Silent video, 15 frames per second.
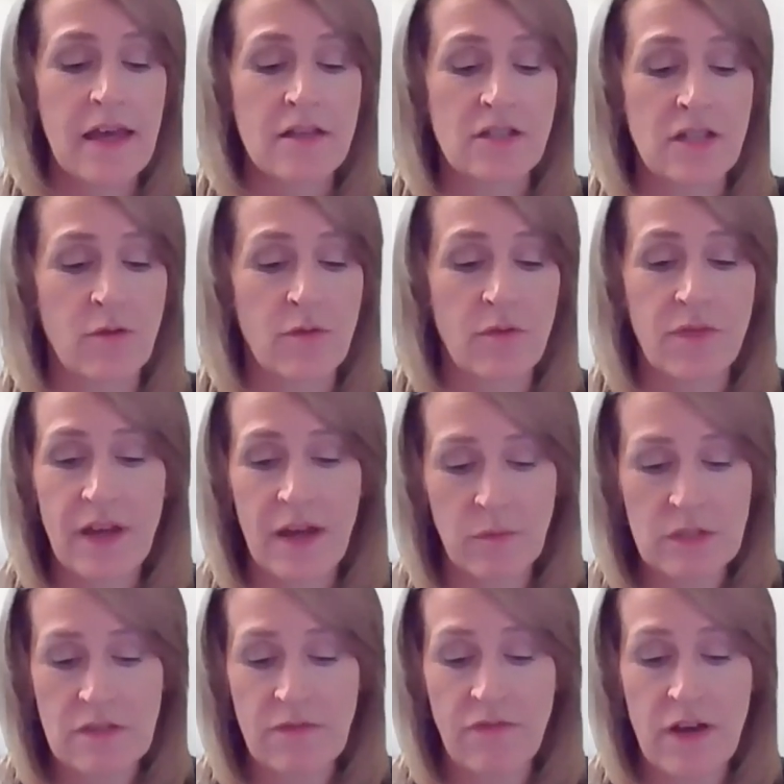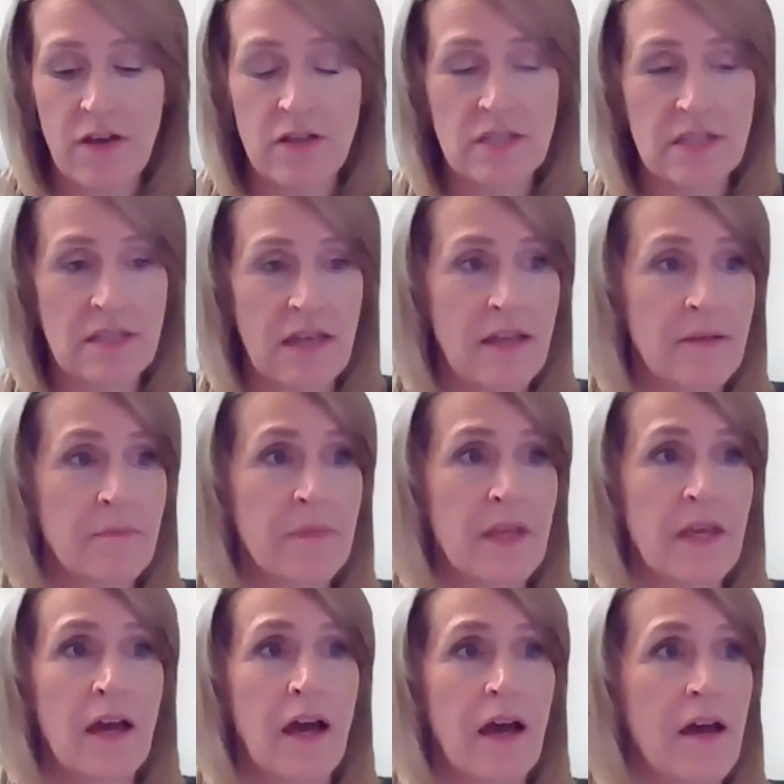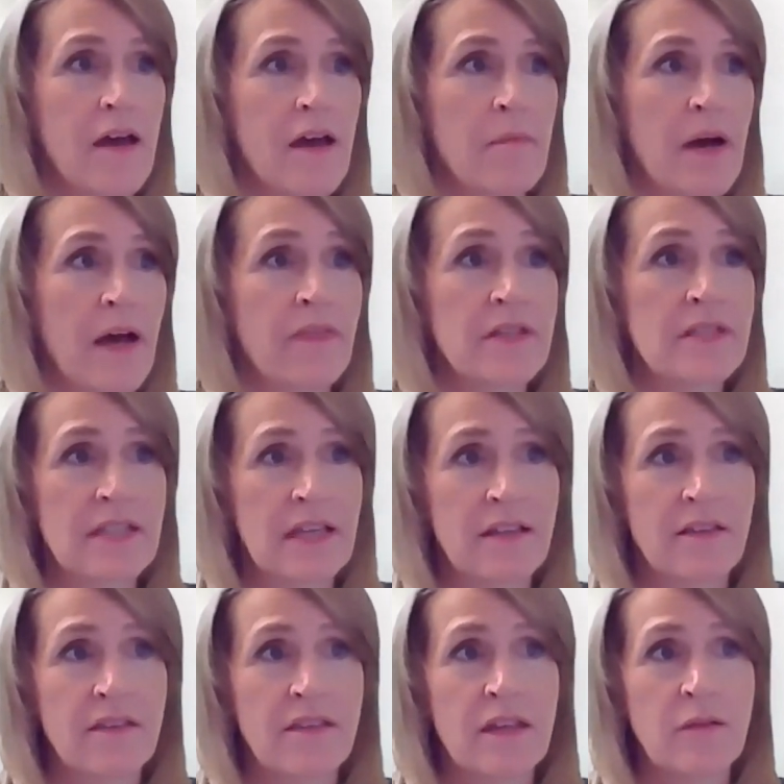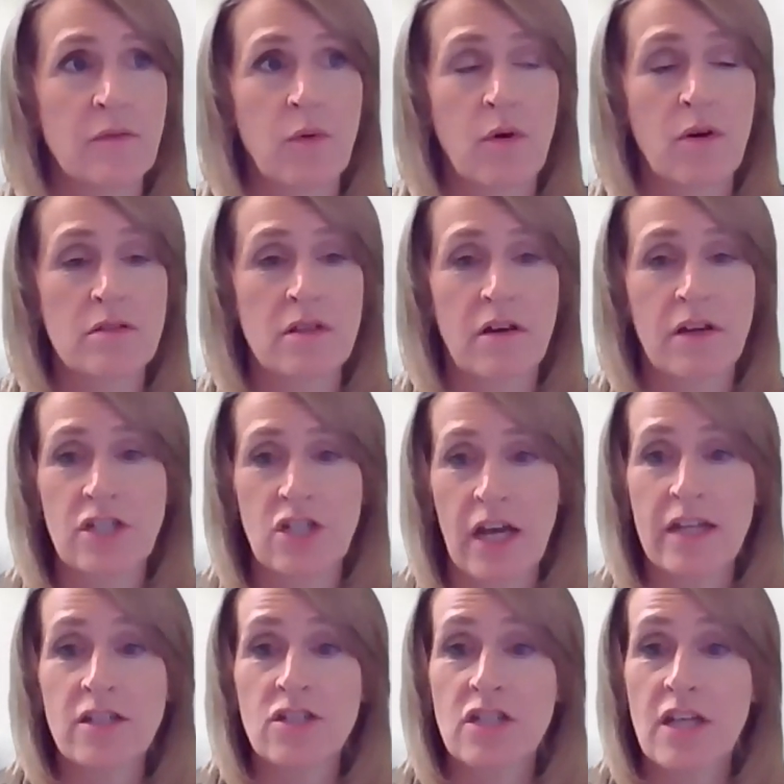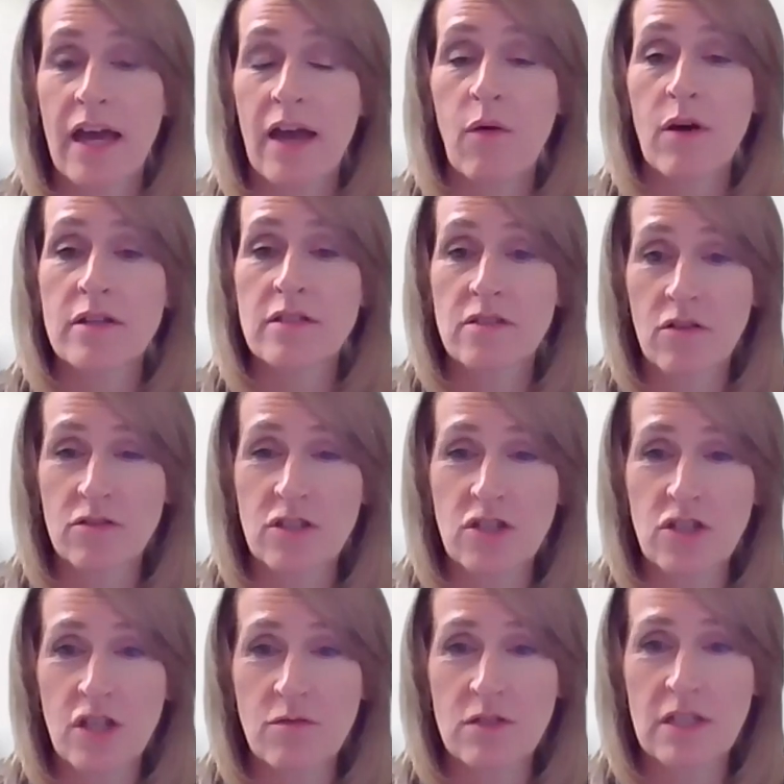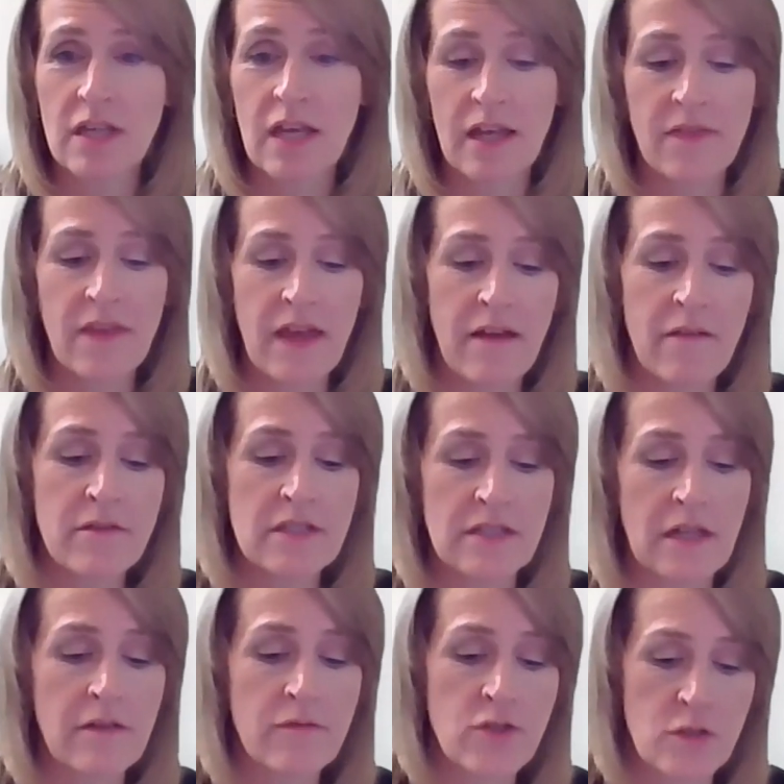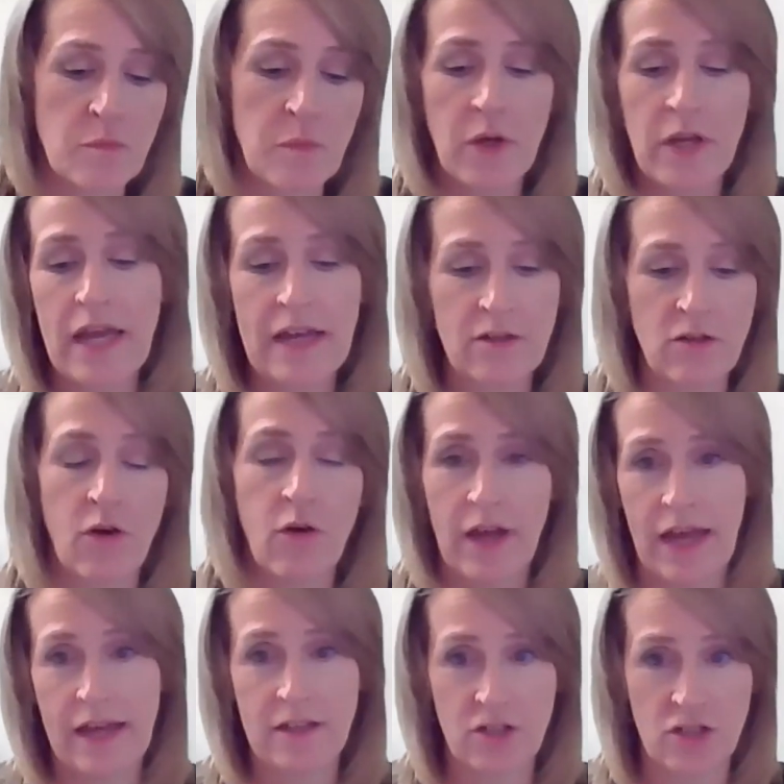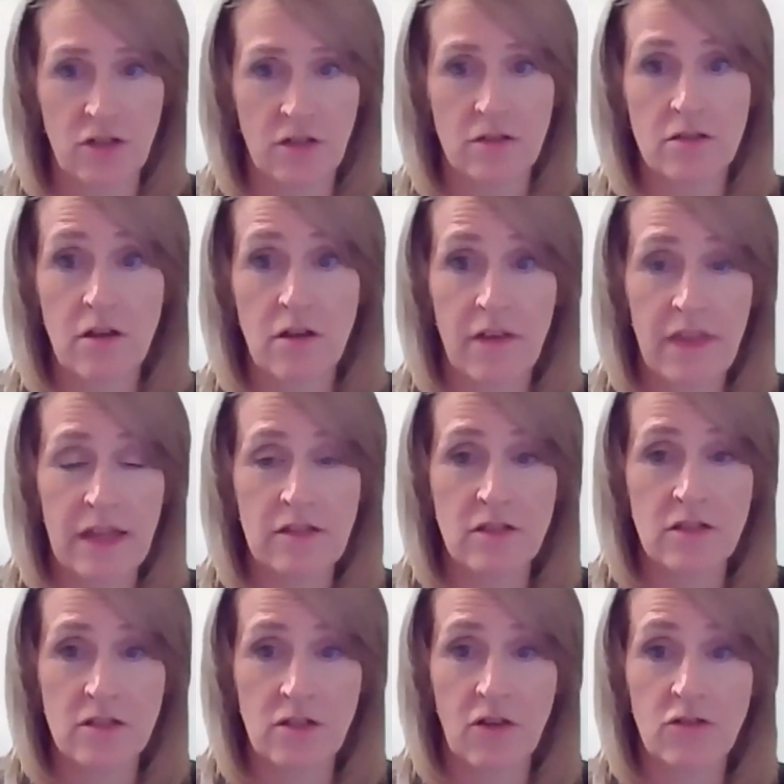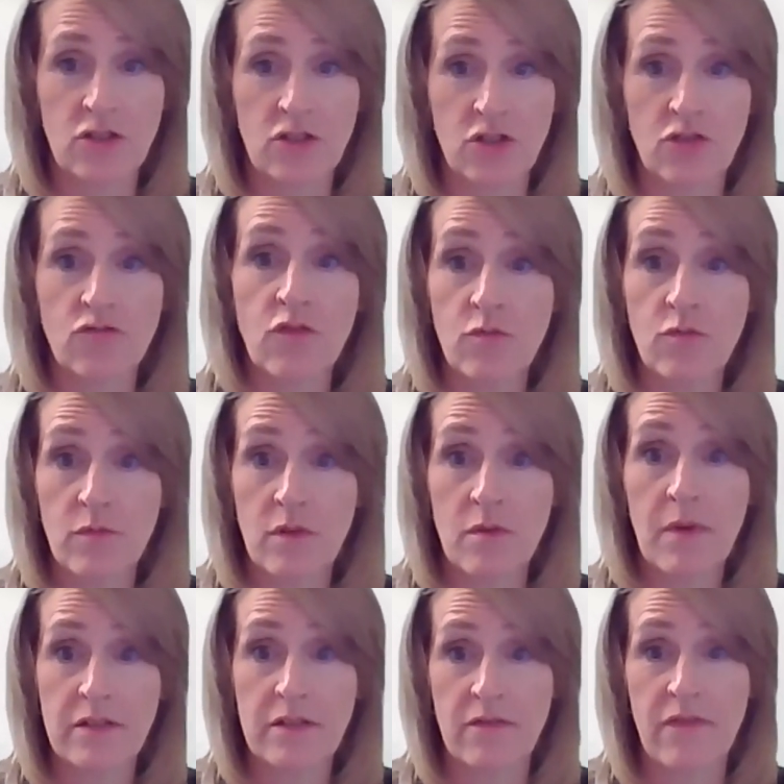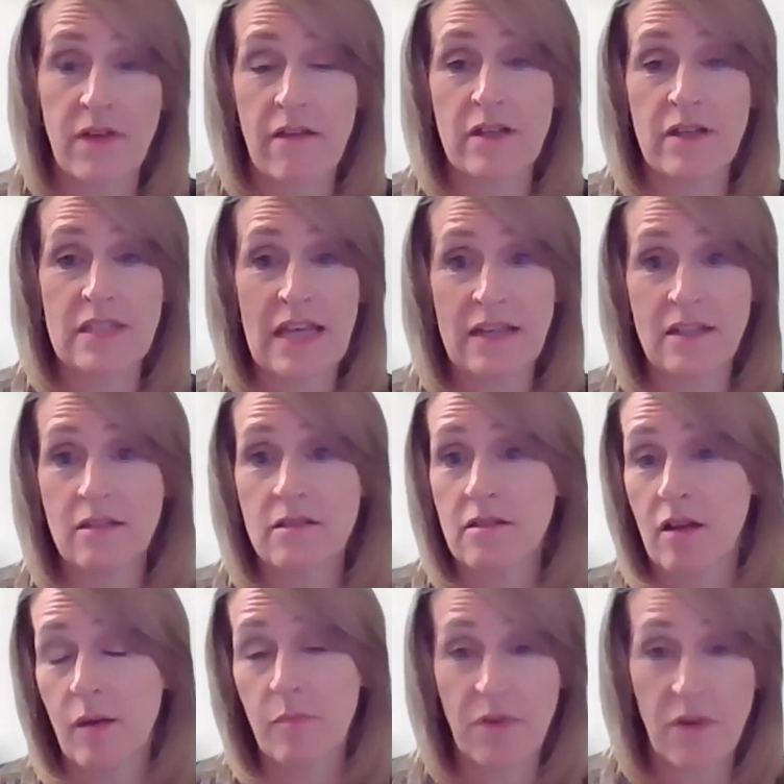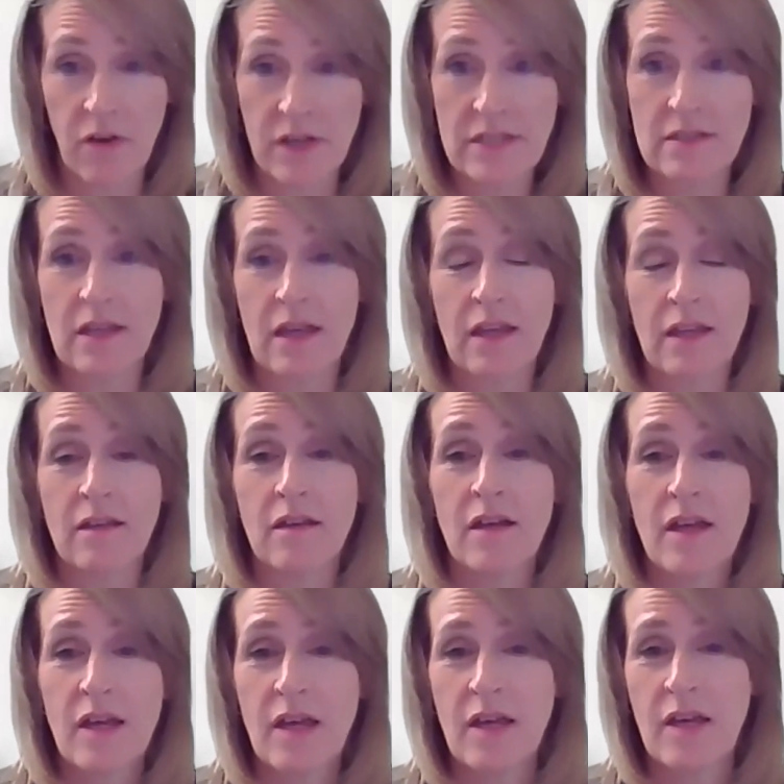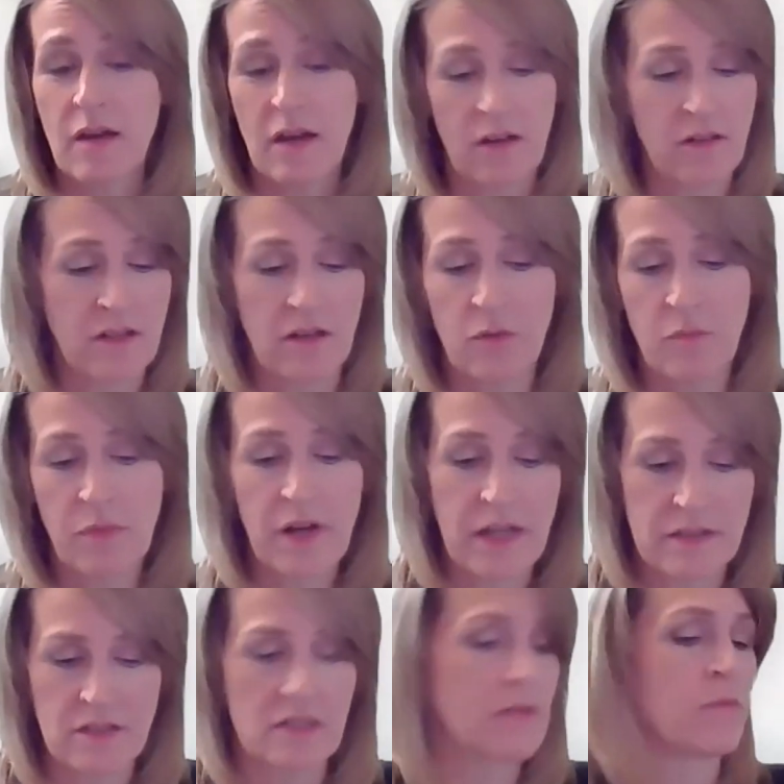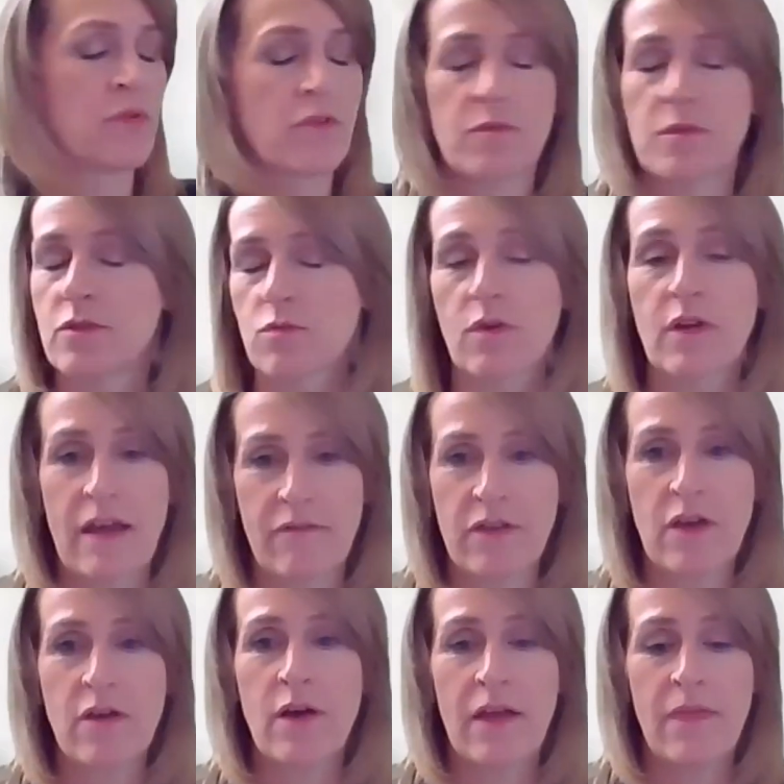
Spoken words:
So that was the first thing. And the second thing was I changed how I started using it in there. Instead of just putting ad hoc actions, I then started to group them under various headings like pricing, I don't know, practice improvements, what have you.